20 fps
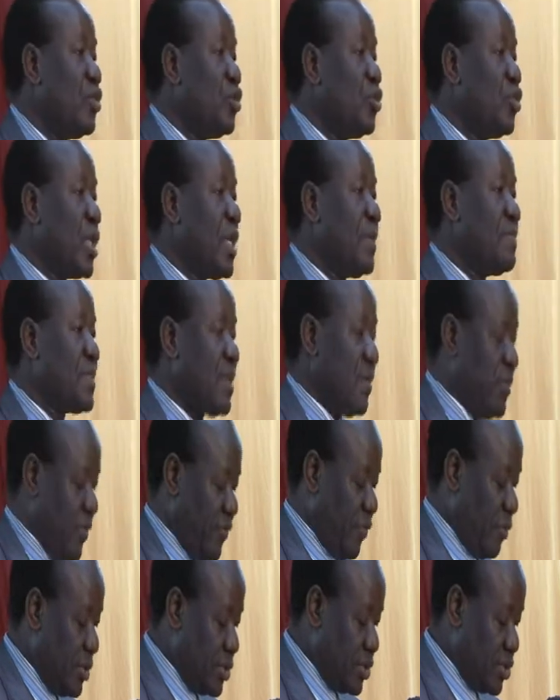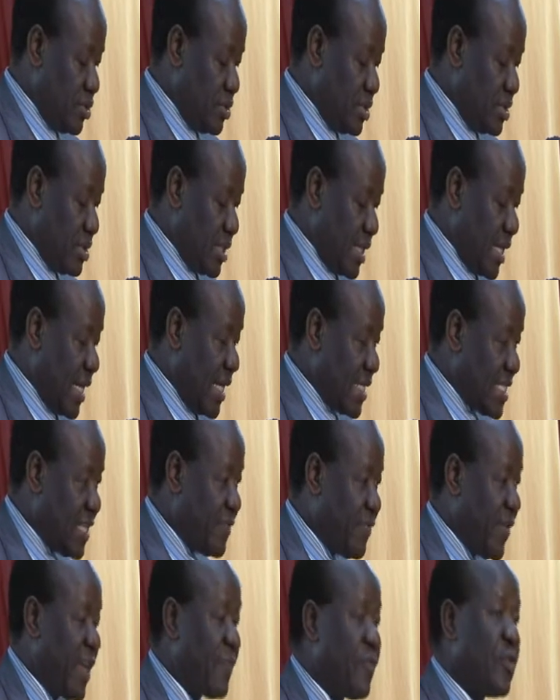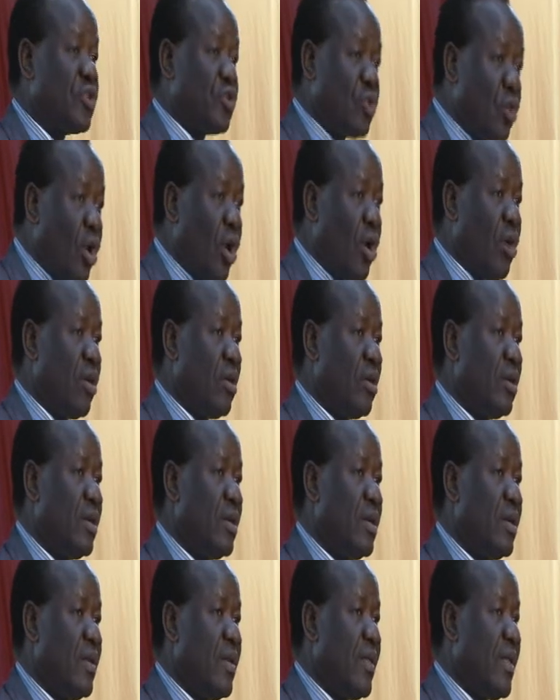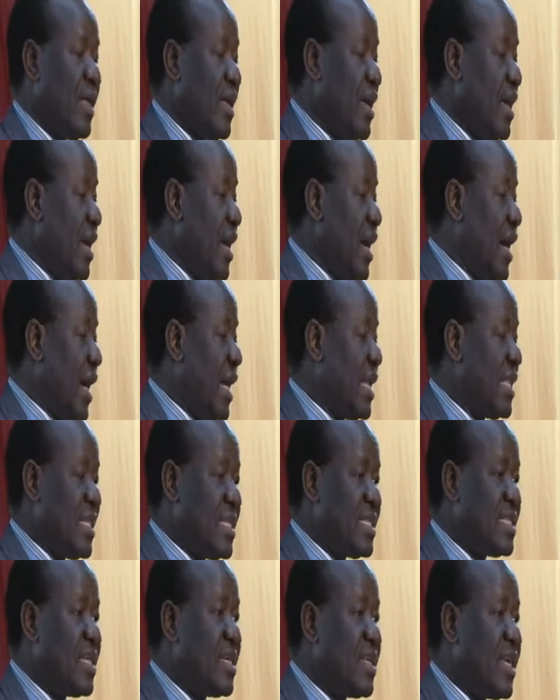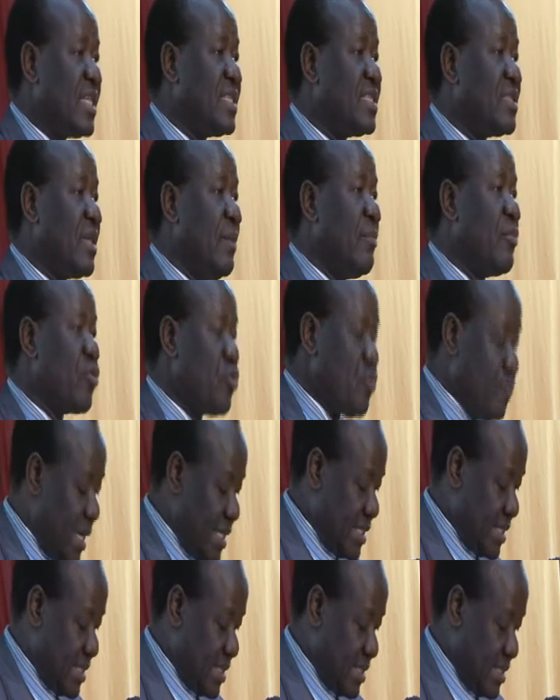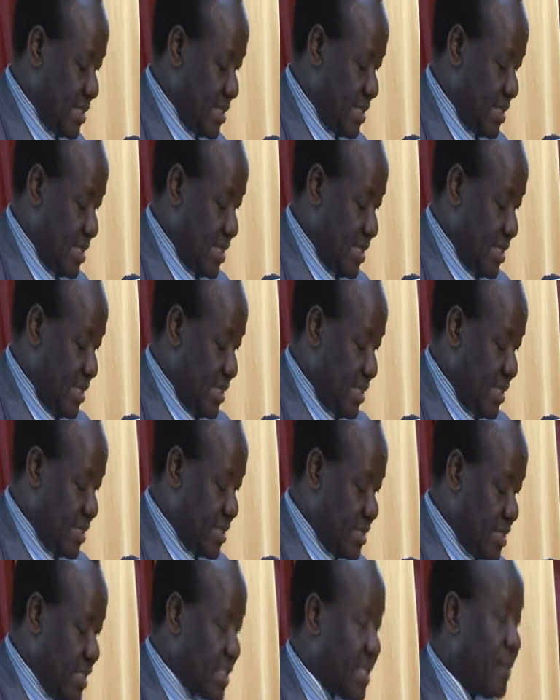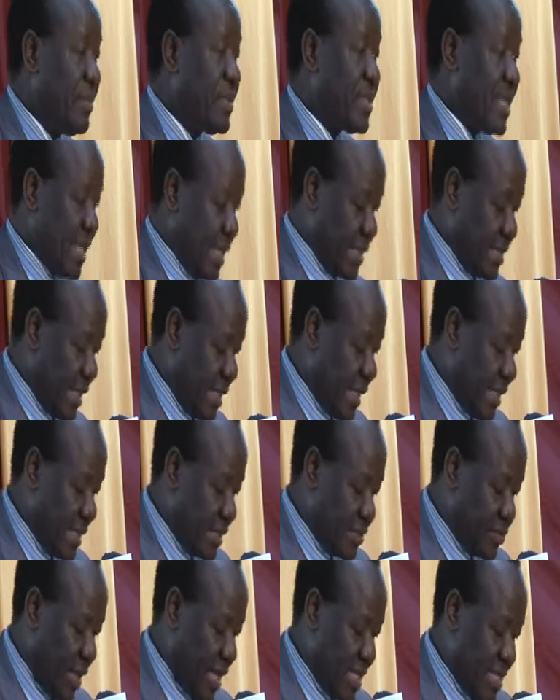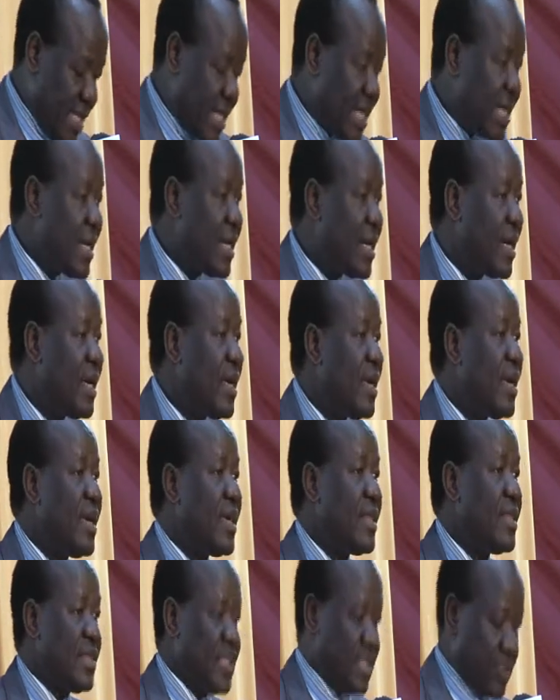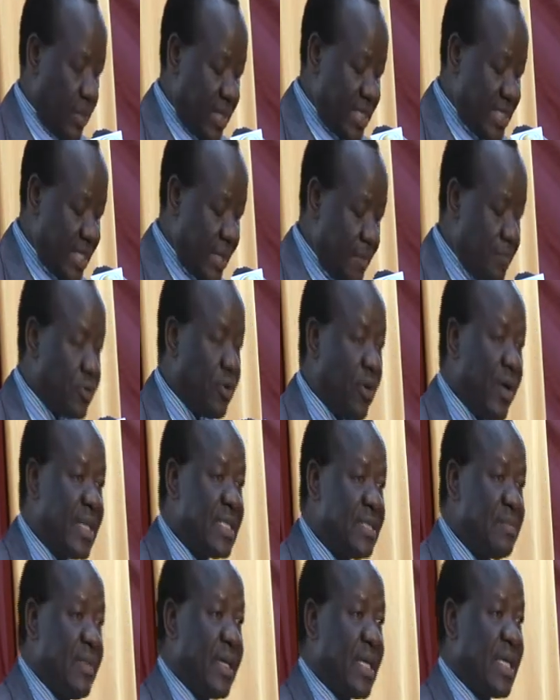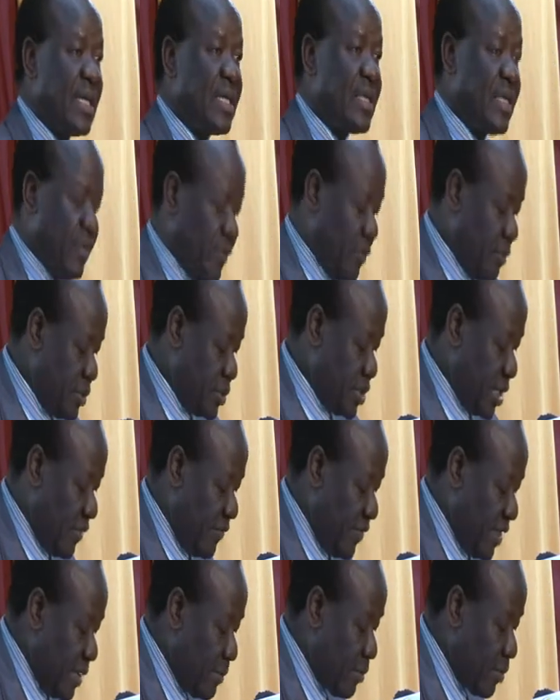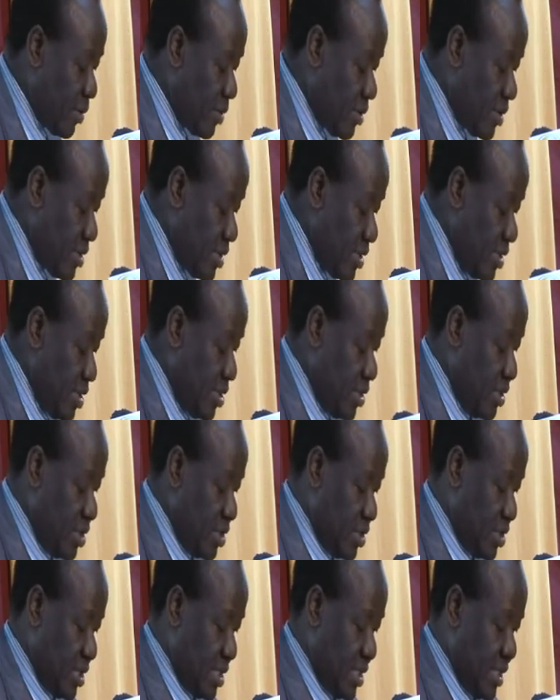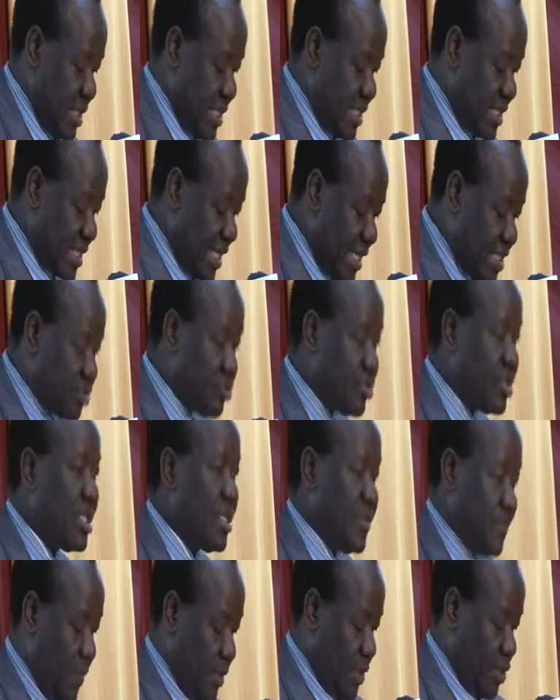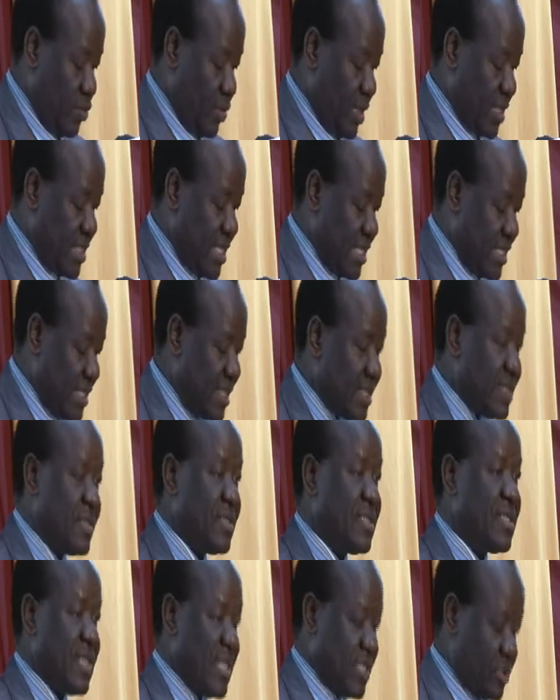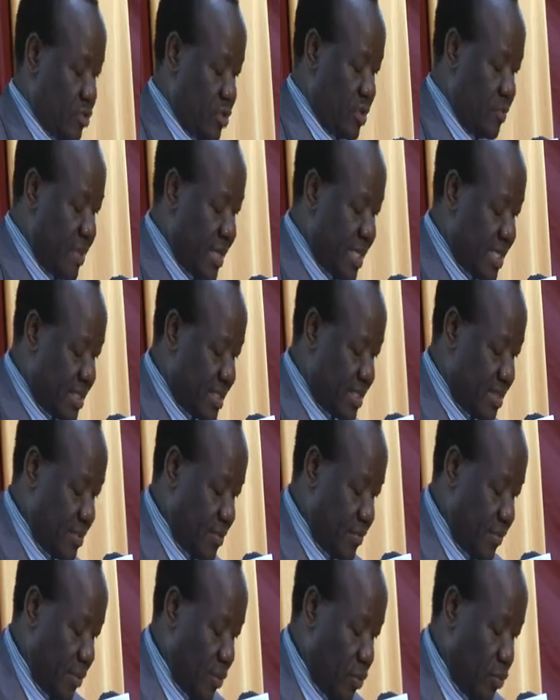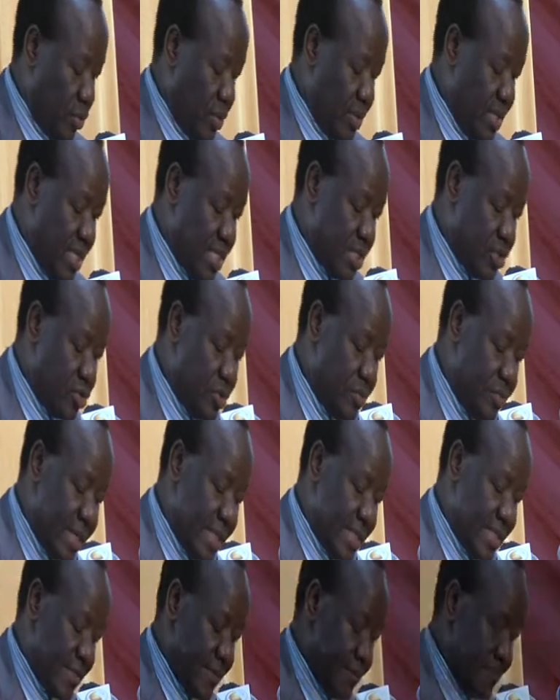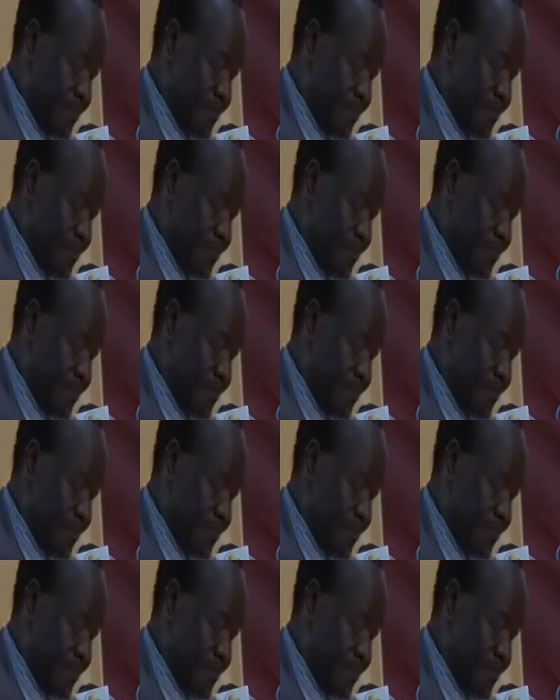to keep some information classified for too long. And this creates some rumors, this creates some misunderstanding. So I think this is one step towards making information available in this country to assist citizens to debate what they need to debate.